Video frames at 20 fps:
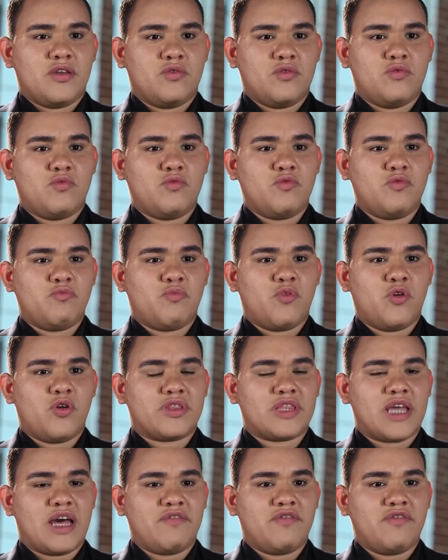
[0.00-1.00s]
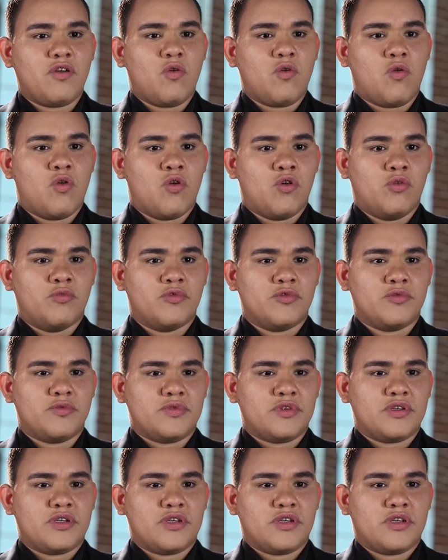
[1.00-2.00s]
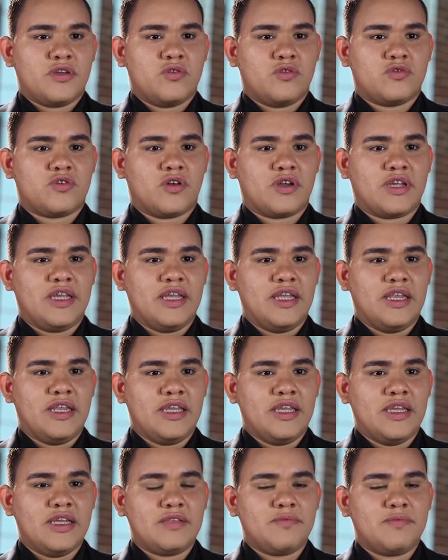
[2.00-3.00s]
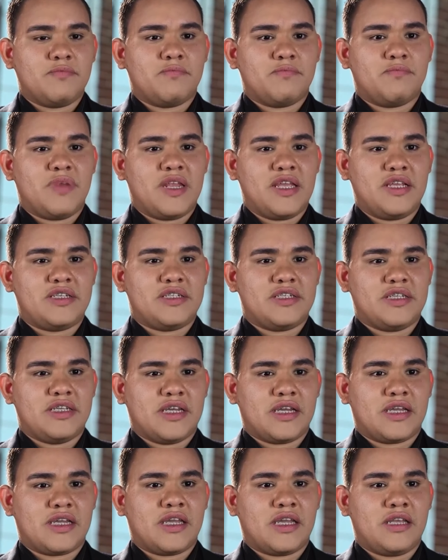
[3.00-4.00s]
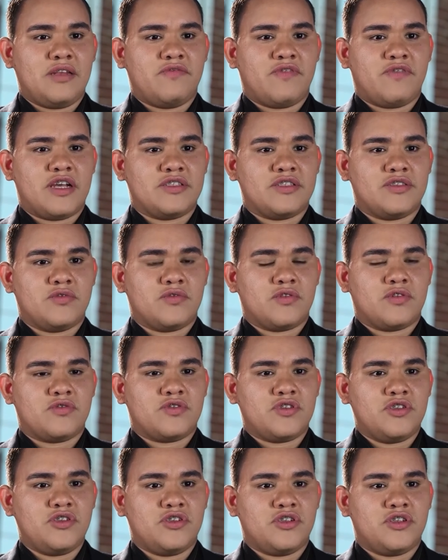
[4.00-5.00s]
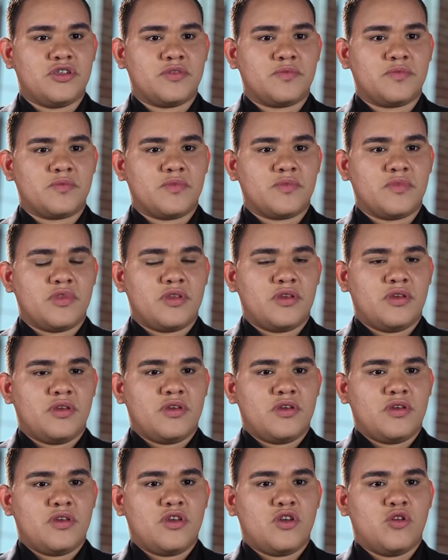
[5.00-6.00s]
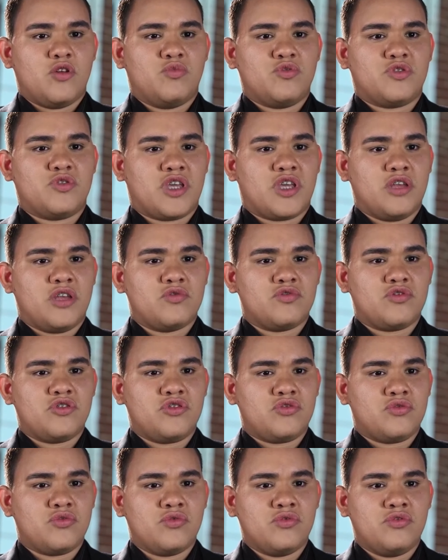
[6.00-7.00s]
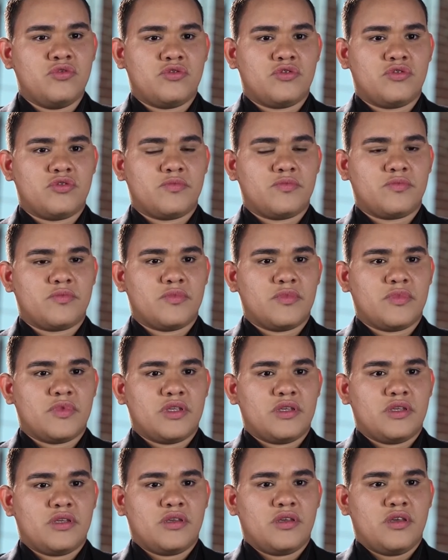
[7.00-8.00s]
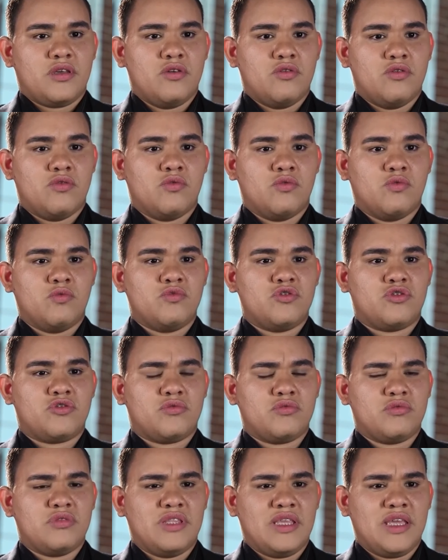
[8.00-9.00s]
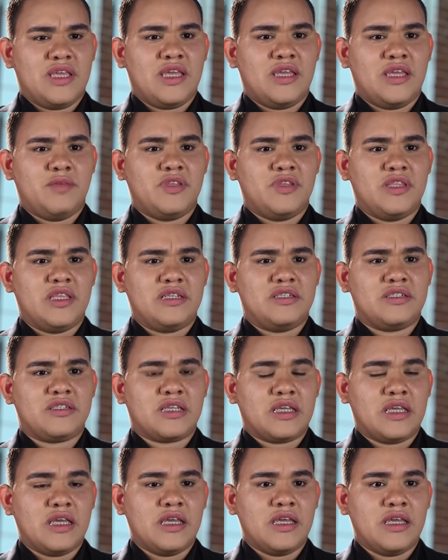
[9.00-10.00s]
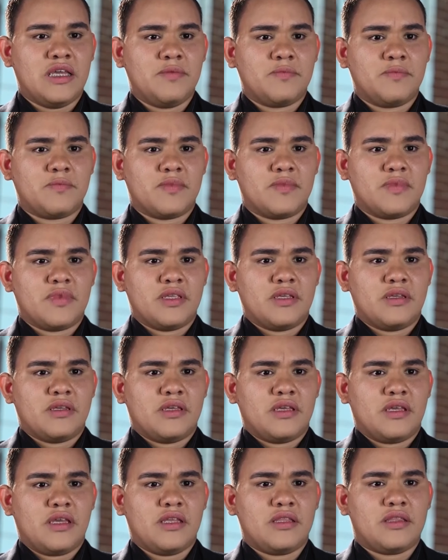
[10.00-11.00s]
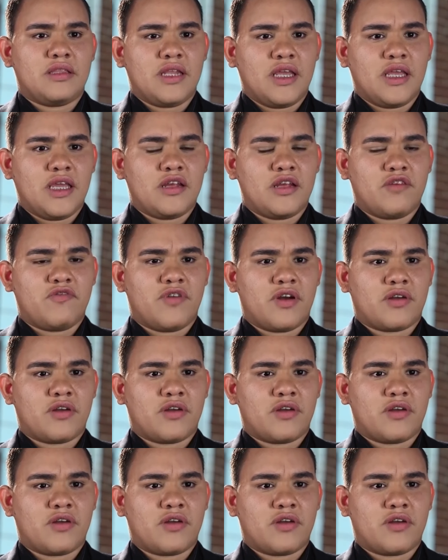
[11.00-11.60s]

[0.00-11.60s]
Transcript: I didn't care how. I simply wanted to fill the void that I was feeling. I sought relief in my education. I studied and devoted myself and got into university.